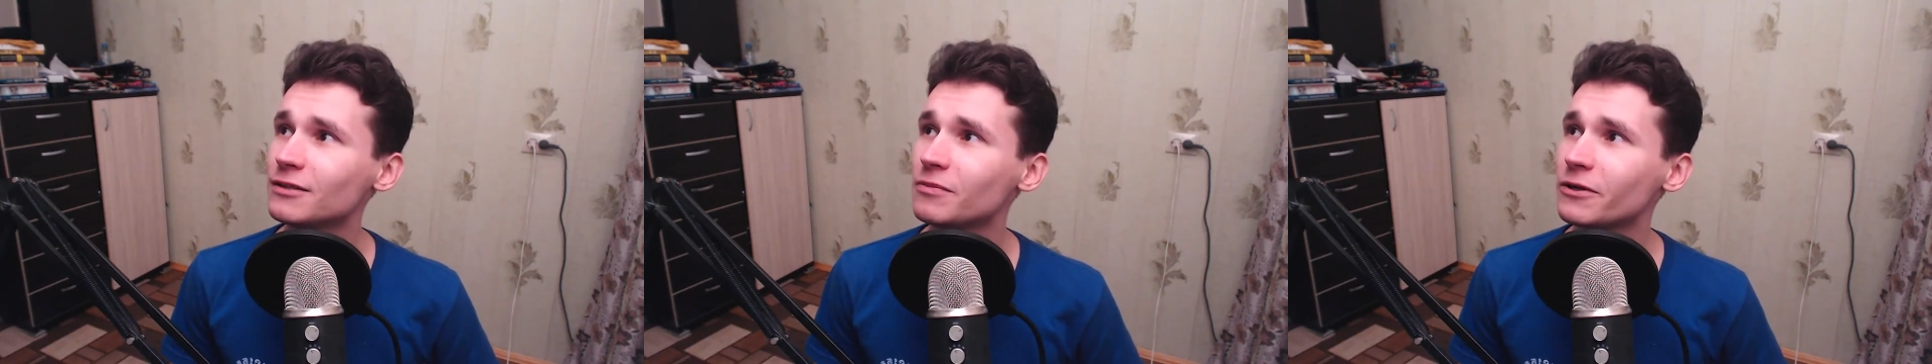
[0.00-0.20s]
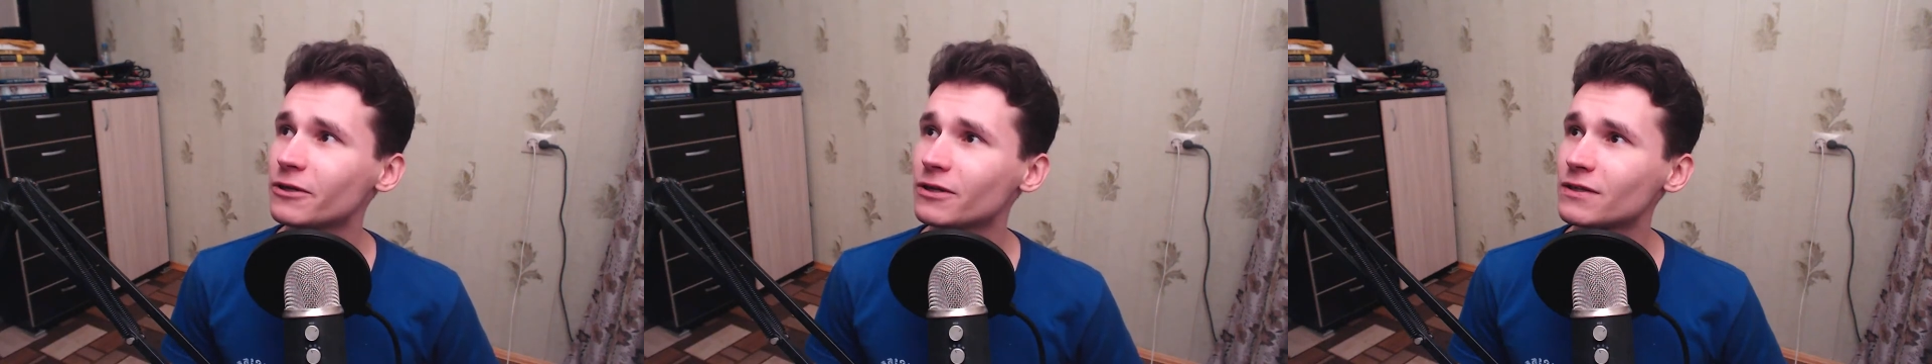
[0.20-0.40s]

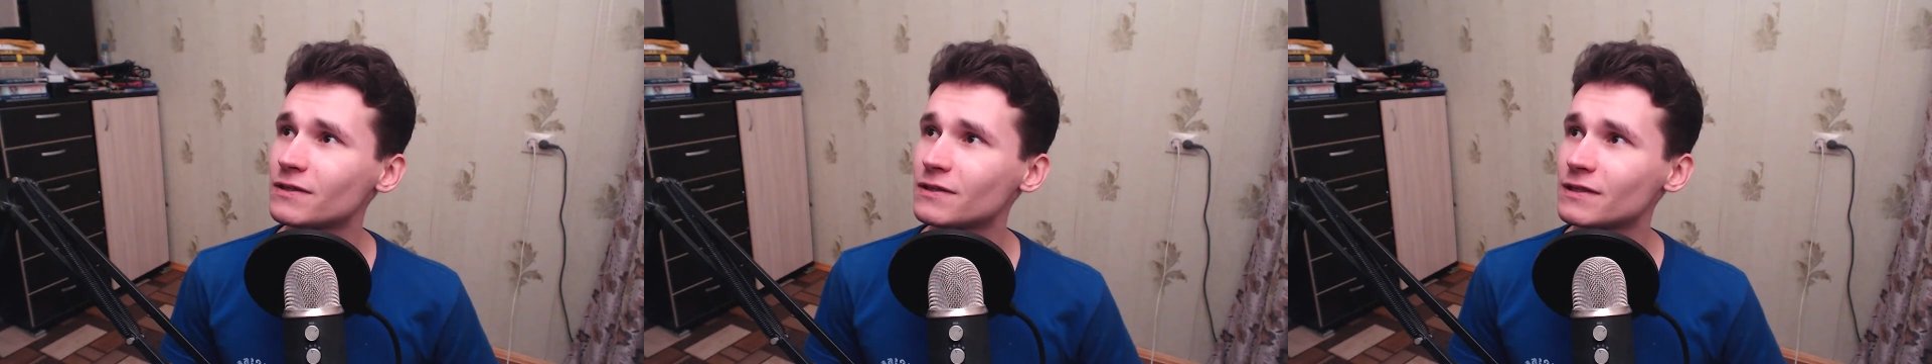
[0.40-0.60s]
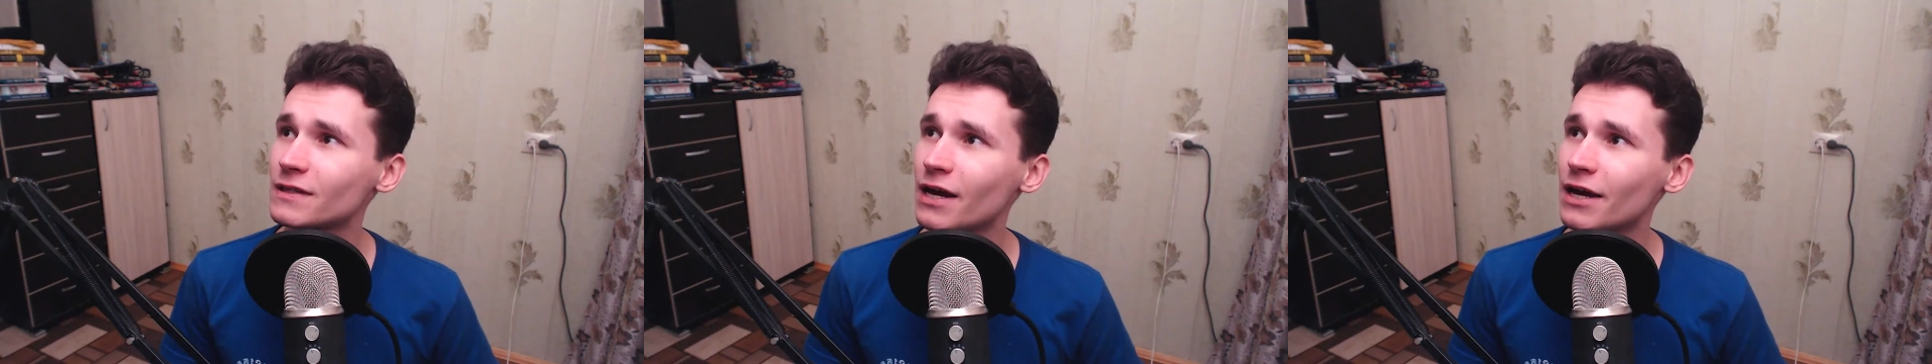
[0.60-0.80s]

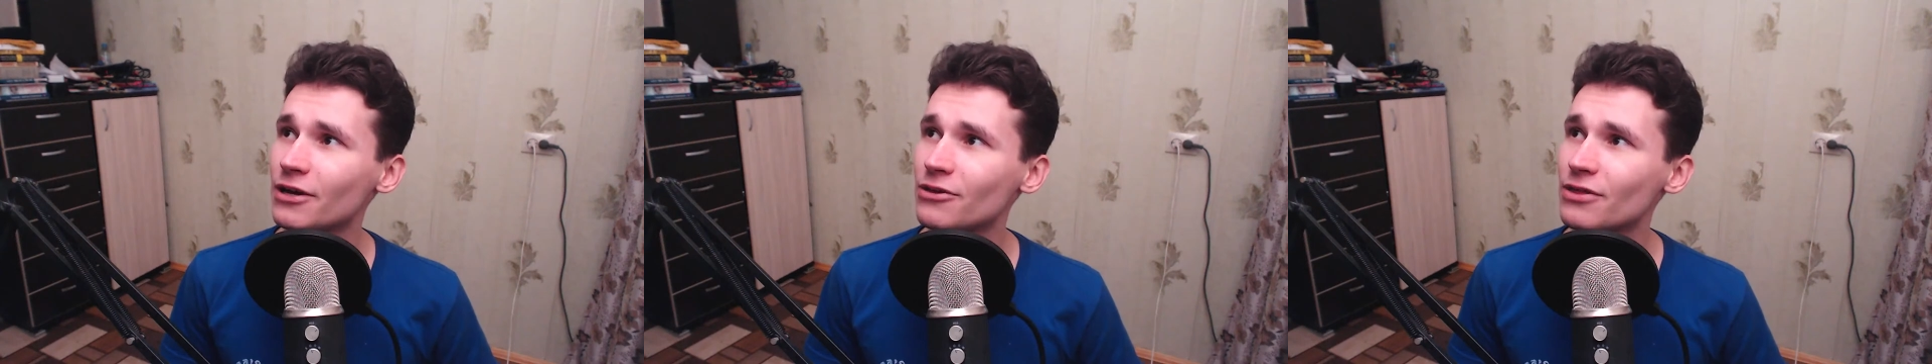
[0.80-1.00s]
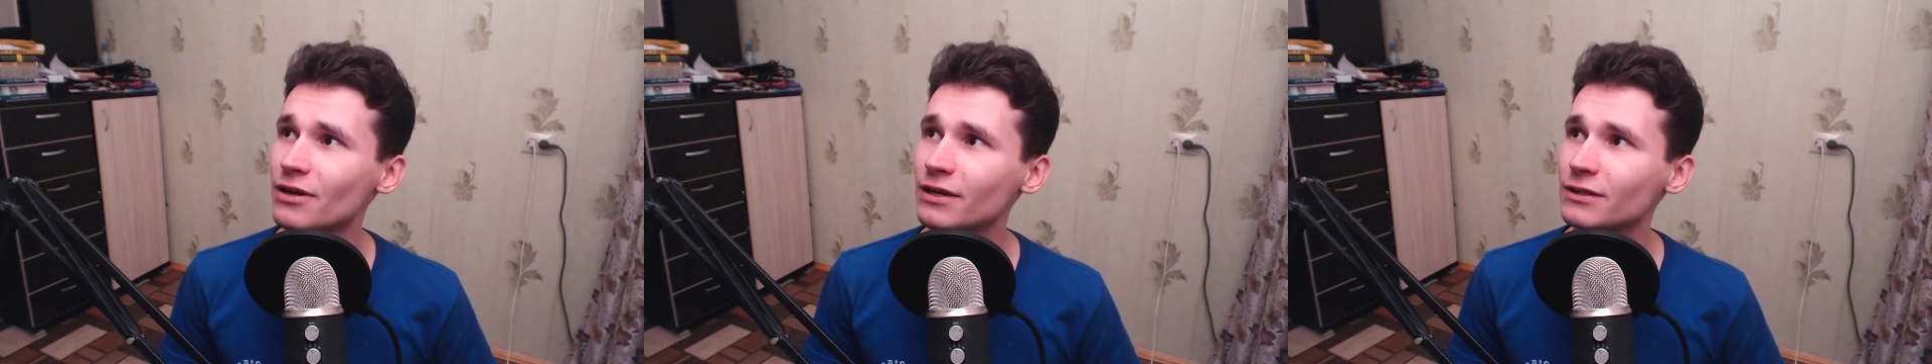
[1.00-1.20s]
because I
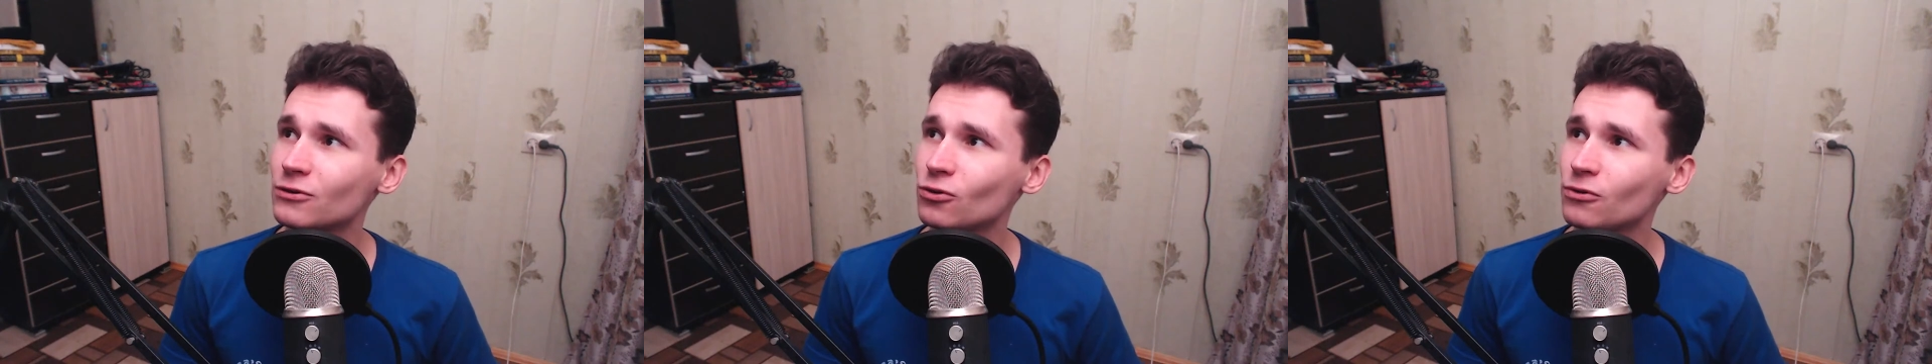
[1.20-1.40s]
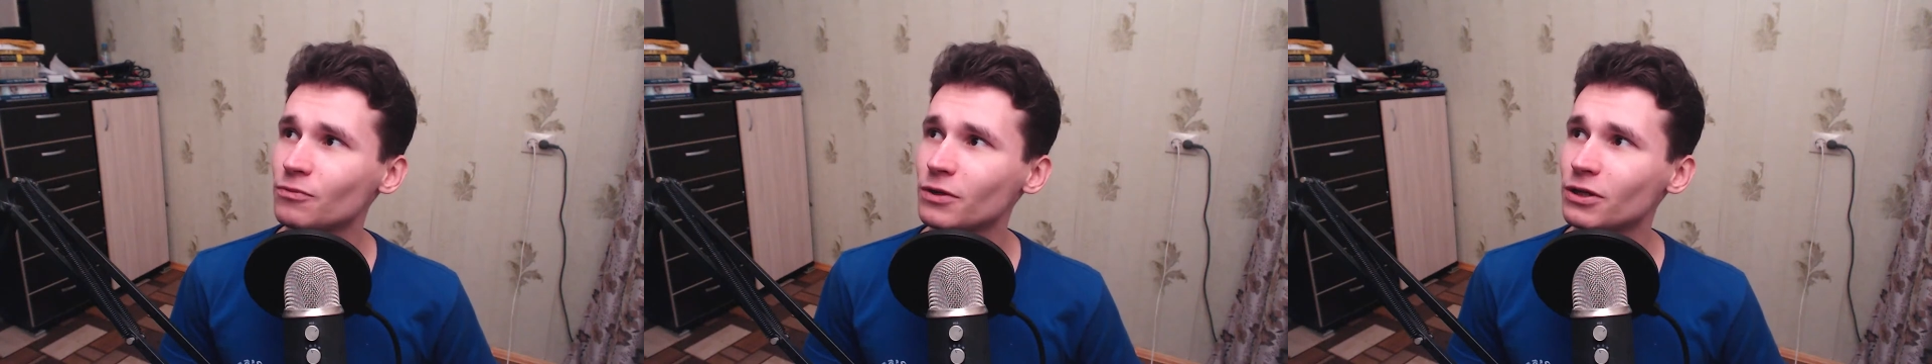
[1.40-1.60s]
think it will be